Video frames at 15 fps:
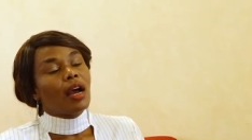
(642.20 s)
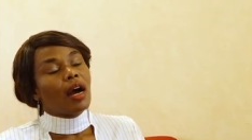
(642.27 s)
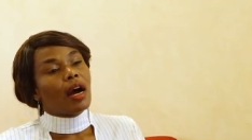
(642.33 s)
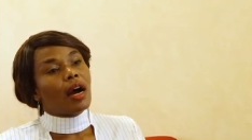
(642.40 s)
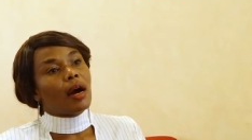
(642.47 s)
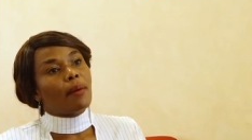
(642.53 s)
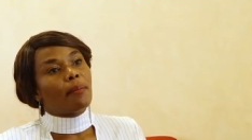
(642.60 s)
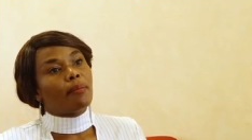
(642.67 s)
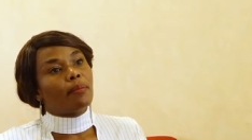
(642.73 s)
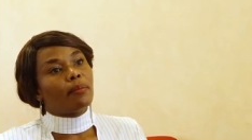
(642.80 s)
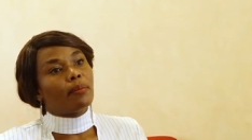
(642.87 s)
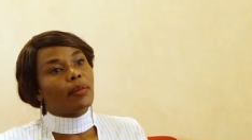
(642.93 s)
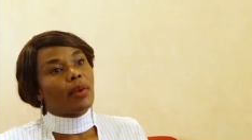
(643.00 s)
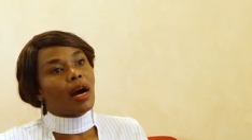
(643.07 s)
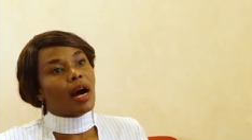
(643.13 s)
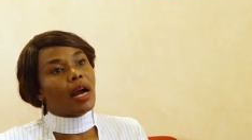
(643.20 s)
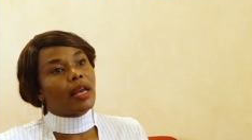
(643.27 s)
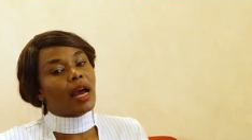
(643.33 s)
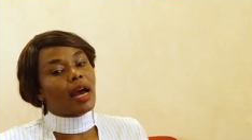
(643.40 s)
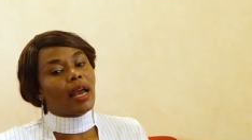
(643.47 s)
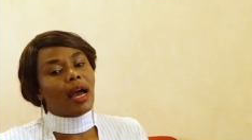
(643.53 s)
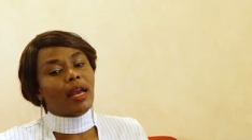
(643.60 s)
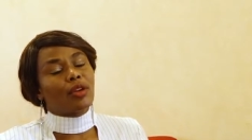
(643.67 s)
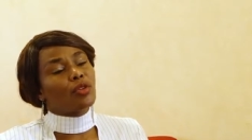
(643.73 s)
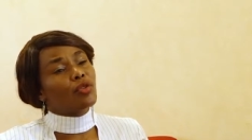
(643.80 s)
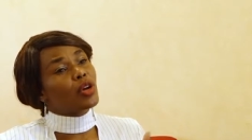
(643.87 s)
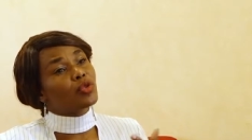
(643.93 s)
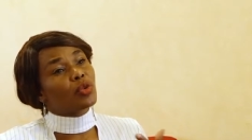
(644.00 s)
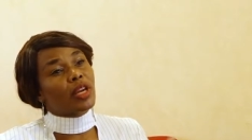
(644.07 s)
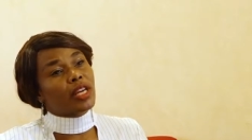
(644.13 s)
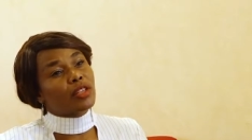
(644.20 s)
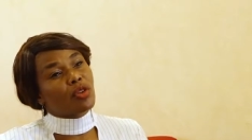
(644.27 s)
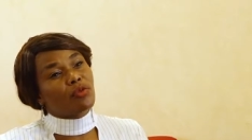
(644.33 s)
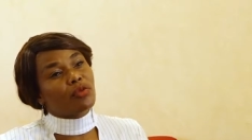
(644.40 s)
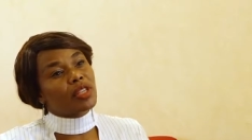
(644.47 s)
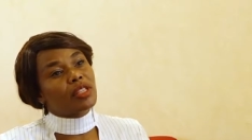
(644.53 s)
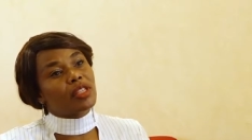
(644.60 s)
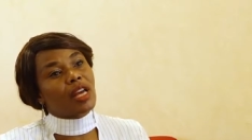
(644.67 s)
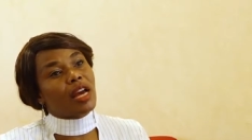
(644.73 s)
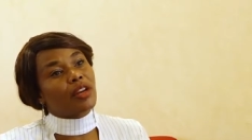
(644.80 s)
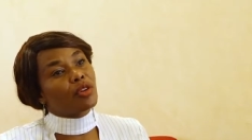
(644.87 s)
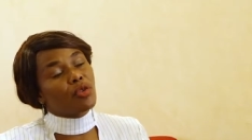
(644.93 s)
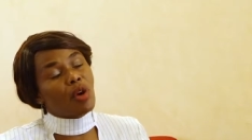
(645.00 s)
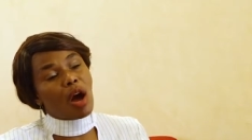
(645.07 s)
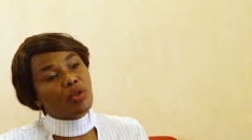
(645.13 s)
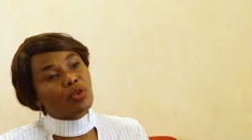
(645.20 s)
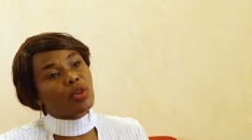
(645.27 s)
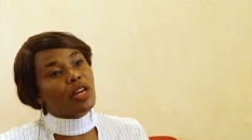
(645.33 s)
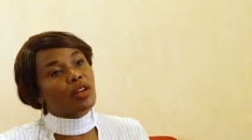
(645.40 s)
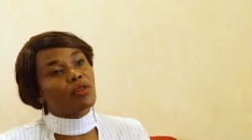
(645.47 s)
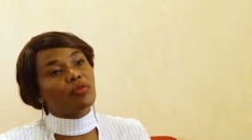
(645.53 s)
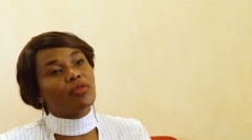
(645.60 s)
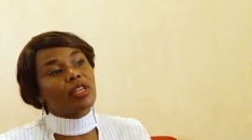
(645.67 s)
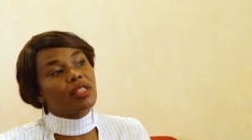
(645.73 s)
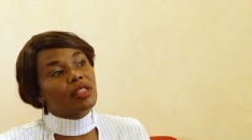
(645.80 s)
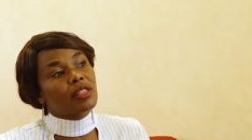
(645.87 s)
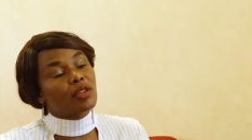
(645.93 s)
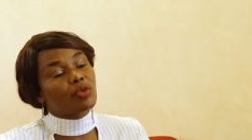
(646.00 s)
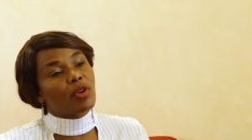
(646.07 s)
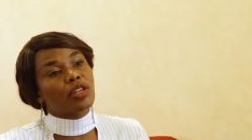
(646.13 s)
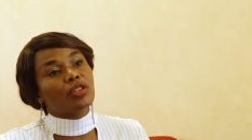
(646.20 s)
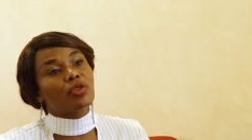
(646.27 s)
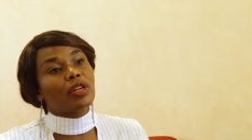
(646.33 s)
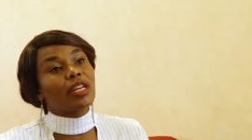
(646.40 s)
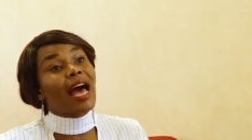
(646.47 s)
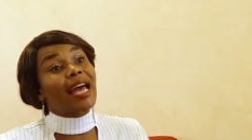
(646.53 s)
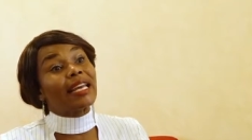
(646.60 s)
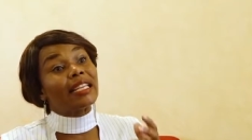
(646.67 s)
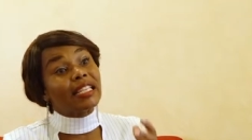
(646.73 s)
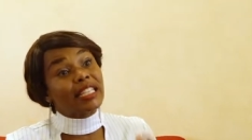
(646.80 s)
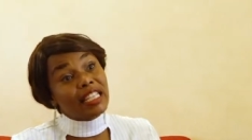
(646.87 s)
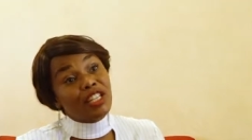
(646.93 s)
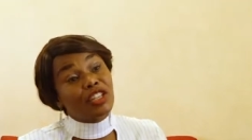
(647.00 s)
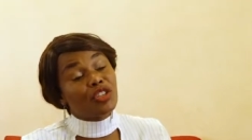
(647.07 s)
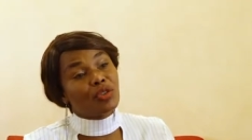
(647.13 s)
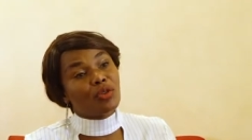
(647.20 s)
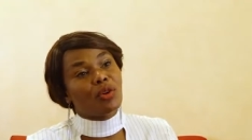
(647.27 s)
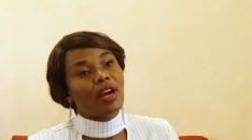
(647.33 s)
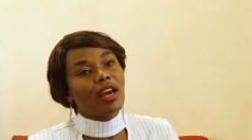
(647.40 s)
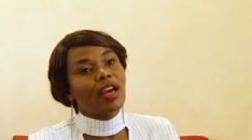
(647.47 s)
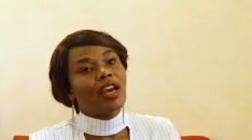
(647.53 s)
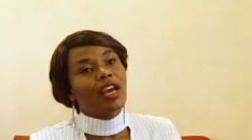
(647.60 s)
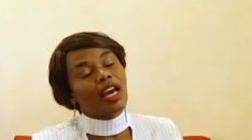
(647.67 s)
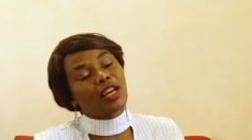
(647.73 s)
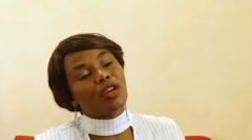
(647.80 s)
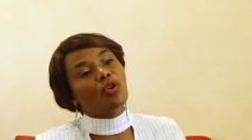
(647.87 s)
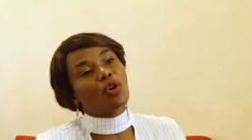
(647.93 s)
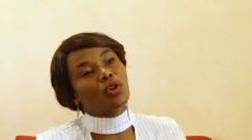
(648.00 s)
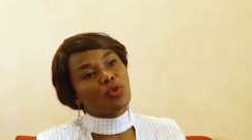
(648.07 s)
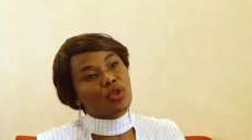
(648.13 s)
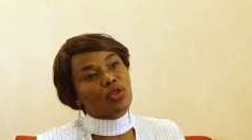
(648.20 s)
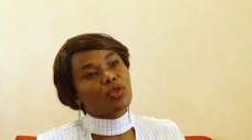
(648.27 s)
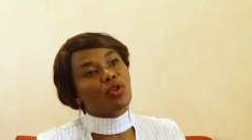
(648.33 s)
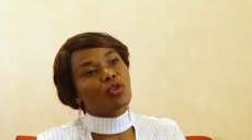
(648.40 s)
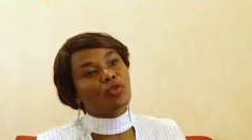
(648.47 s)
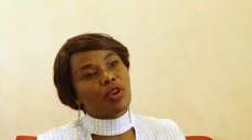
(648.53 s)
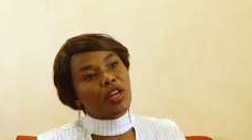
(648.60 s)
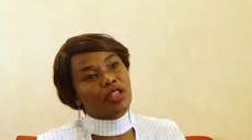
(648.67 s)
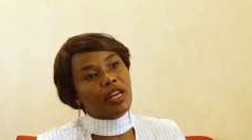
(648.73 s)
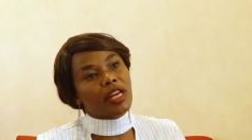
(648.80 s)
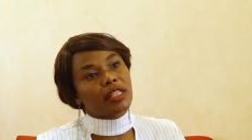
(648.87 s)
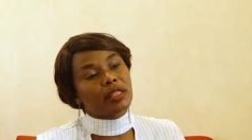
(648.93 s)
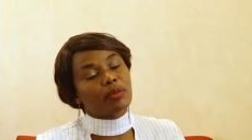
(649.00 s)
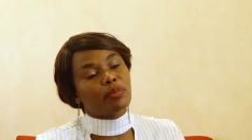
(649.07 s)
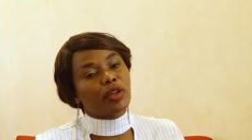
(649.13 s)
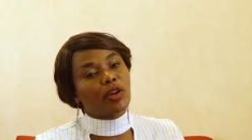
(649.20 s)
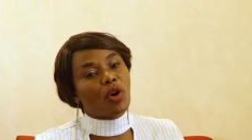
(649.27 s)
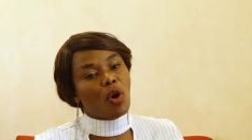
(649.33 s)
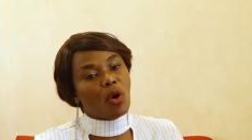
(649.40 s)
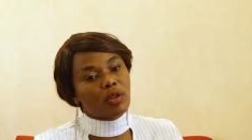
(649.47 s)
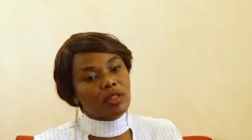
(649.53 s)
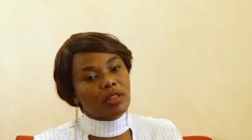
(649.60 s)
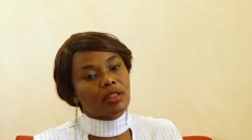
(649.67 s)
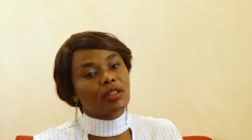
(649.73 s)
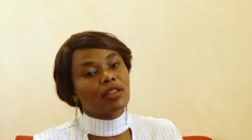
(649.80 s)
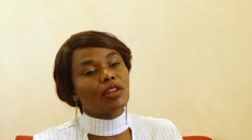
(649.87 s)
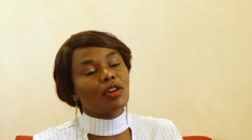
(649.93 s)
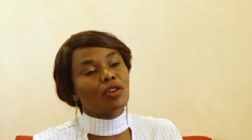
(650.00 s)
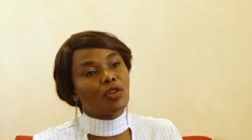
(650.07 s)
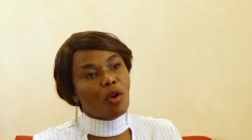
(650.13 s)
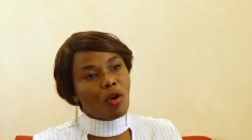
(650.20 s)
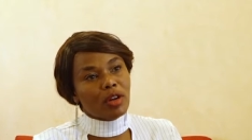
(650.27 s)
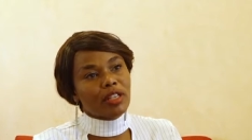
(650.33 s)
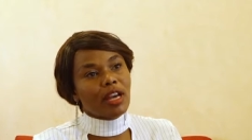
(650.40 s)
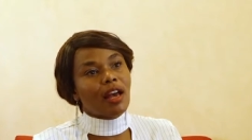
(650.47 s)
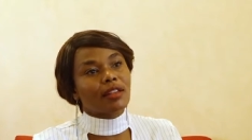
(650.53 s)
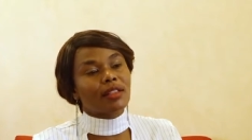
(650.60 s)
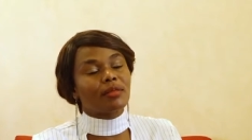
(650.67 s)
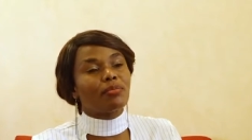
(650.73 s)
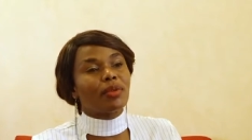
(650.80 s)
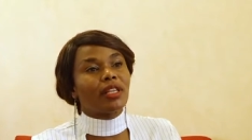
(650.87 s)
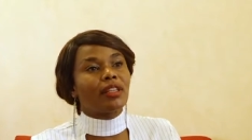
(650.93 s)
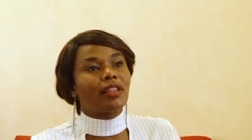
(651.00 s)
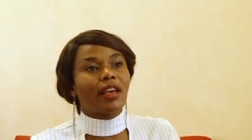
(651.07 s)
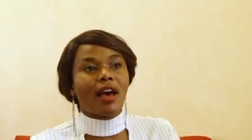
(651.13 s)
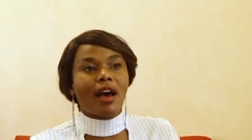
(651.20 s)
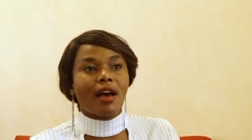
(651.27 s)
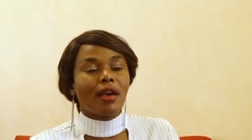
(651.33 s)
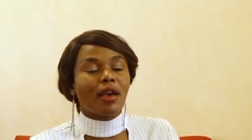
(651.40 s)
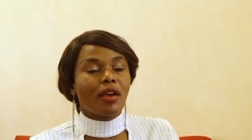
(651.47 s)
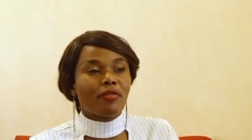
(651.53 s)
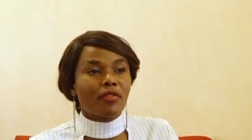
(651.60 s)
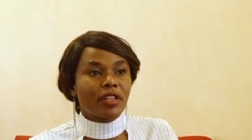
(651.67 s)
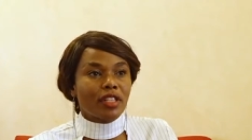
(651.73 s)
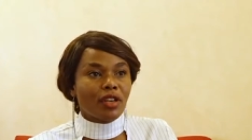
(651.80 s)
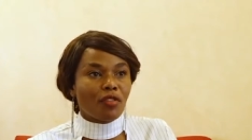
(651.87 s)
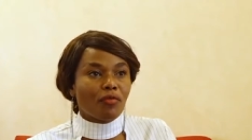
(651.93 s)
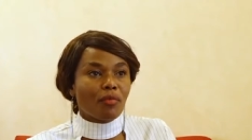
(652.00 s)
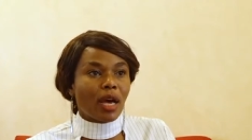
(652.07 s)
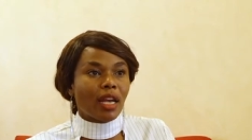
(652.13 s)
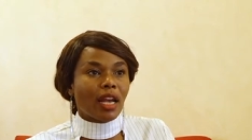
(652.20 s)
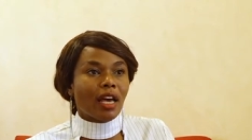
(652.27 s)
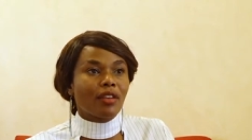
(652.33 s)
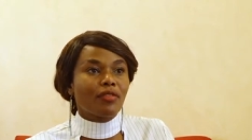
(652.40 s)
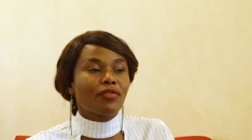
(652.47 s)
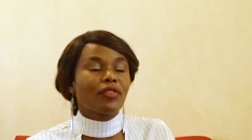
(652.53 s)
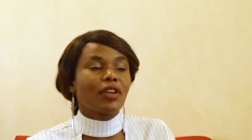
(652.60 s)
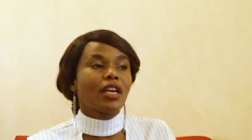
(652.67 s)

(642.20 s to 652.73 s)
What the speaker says: I don't know how to get off this. I don't know how to get off this situation. I need you. And God was so gracious, because God has been there every day of my life.